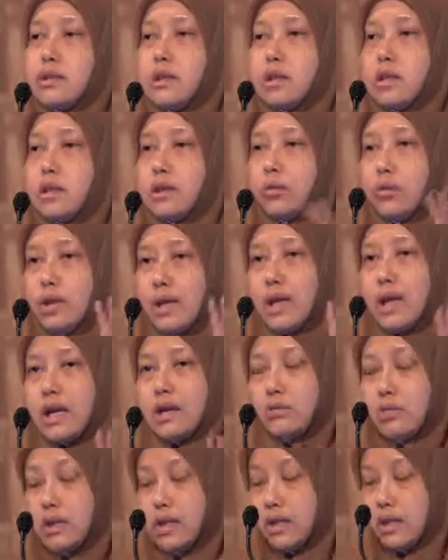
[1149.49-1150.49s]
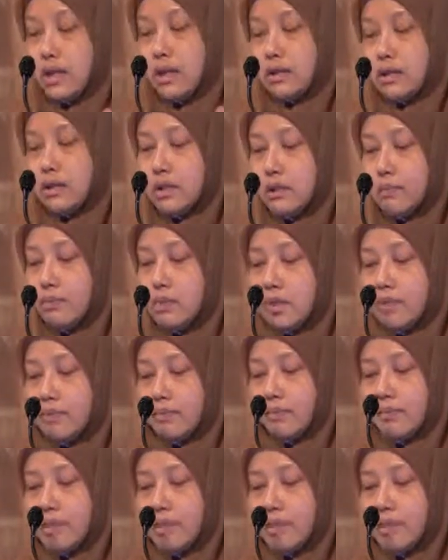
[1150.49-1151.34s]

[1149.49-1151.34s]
and they will lay out detailed terms.